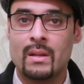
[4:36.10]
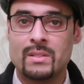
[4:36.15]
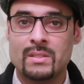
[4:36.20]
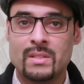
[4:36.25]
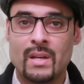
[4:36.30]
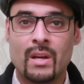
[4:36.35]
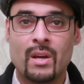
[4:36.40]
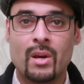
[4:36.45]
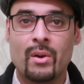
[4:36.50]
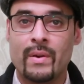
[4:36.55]

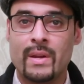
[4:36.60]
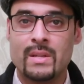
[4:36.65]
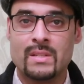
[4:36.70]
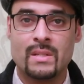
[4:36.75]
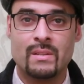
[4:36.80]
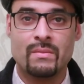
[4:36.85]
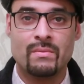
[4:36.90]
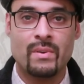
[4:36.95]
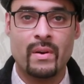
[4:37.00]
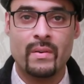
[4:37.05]

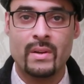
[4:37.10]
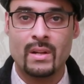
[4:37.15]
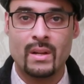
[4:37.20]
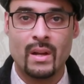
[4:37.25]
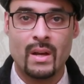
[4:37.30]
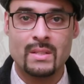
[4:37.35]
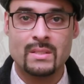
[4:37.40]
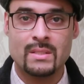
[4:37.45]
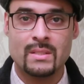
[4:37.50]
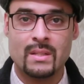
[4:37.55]
decorated very
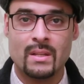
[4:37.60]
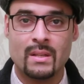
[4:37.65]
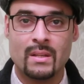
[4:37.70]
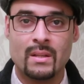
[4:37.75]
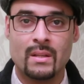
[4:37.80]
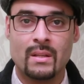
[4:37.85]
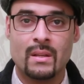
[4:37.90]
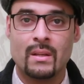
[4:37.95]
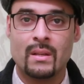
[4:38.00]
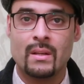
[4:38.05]

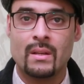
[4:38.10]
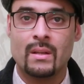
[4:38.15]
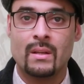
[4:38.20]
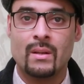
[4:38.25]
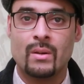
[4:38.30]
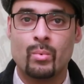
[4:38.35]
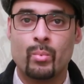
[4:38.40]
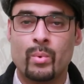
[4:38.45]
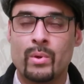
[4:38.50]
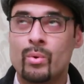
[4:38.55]
nicely
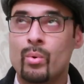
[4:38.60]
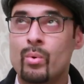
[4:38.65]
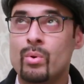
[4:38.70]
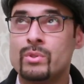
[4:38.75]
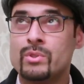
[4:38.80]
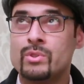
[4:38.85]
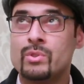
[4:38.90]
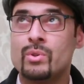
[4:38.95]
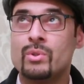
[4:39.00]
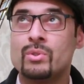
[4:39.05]
with
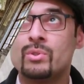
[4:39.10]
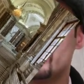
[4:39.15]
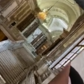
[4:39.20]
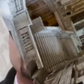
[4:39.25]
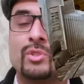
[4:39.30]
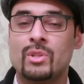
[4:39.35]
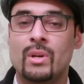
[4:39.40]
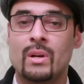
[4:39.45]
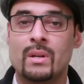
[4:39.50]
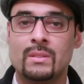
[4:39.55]
all sorts of
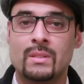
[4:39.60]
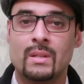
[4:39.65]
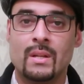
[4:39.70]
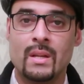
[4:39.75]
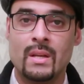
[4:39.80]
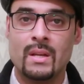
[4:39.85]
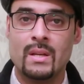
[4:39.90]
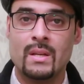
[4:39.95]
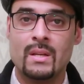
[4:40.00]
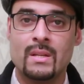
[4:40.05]

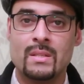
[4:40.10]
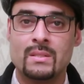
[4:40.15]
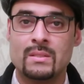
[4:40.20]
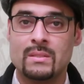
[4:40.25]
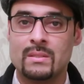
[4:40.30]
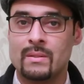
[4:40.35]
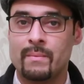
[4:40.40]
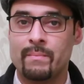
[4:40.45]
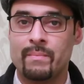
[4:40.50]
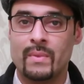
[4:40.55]

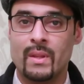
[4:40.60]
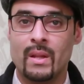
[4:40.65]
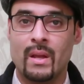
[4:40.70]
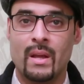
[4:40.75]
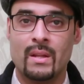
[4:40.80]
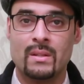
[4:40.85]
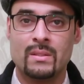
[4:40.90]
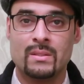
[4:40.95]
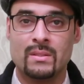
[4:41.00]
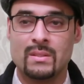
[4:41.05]
chandeliers
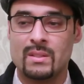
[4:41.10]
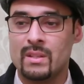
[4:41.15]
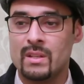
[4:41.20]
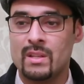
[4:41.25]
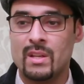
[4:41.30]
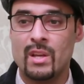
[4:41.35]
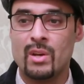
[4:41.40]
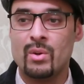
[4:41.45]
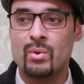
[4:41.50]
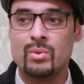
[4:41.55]
and
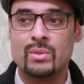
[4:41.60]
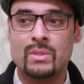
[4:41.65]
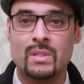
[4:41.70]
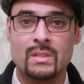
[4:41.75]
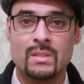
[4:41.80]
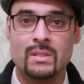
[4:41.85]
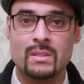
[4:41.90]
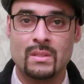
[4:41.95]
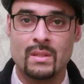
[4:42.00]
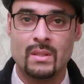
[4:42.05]

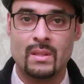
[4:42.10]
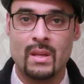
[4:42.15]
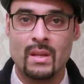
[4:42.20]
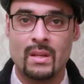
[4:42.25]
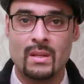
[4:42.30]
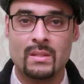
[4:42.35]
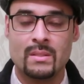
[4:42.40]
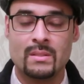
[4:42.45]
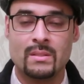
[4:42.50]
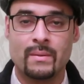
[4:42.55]
gilded
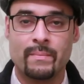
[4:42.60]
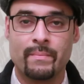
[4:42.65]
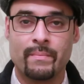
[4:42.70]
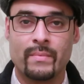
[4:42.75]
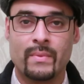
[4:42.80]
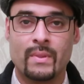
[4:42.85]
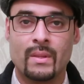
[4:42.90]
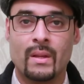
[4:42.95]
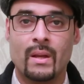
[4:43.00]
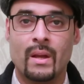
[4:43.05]
things,
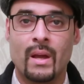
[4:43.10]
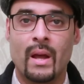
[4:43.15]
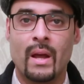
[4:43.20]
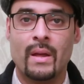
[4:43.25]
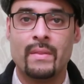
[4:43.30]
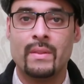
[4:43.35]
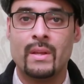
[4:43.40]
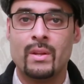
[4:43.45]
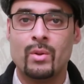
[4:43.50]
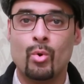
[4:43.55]

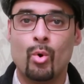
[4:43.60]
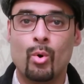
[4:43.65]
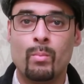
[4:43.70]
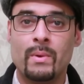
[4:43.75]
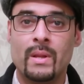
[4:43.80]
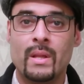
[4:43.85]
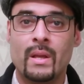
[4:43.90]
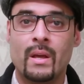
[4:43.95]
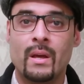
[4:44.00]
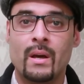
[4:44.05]
and they
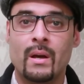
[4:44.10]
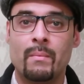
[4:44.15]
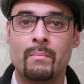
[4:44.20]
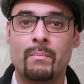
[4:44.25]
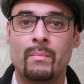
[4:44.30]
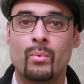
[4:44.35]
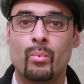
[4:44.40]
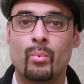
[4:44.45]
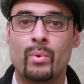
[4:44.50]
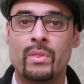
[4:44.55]
normally
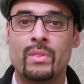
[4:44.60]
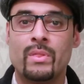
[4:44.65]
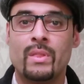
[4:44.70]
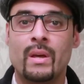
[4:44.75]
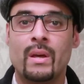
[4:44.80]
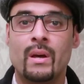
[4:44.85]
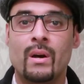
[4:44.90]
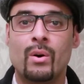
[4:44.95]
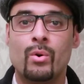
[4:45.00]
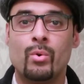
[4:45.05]
come with
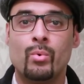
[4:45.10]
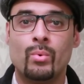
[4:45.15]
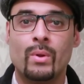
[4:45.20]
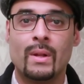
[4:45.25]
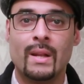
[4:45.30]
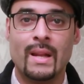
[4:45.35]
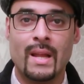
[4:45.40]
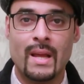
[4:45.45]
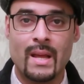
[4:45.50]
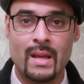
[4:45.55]
their
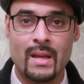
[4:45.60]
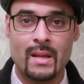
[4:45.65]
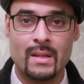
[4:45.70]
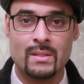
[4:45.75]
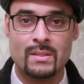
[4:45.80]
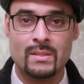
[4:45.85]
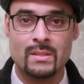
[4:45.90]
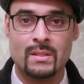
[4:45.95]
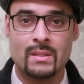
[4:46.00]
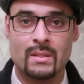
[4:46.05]
own
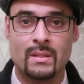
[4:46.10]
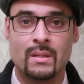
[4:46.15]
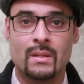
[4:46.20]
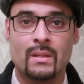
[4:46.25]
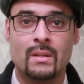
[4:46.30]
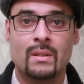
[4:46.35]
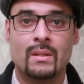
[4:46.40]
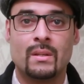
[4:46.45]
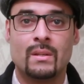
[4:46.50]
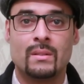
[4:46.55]
land.
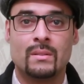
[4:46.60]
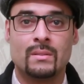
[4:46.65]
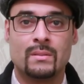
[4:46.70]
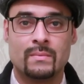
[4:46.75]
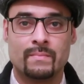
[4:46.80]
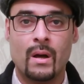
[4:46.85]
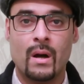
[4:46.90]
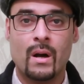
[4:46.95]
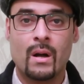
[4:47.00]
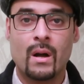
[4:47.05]

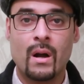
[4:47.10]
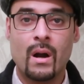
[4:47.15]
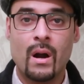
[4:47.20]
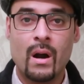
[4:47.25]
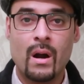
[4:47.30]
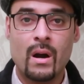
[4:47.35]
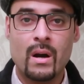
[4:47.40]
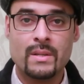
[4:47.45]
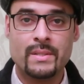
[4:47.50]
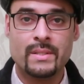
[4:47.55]
A
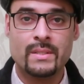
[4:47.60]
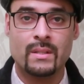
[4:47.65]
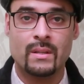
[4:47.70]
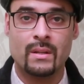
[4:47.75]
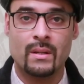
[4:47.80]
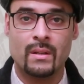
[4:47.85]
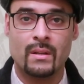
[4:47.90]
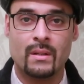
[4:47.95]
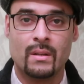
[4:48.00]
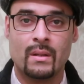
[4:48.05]
castle.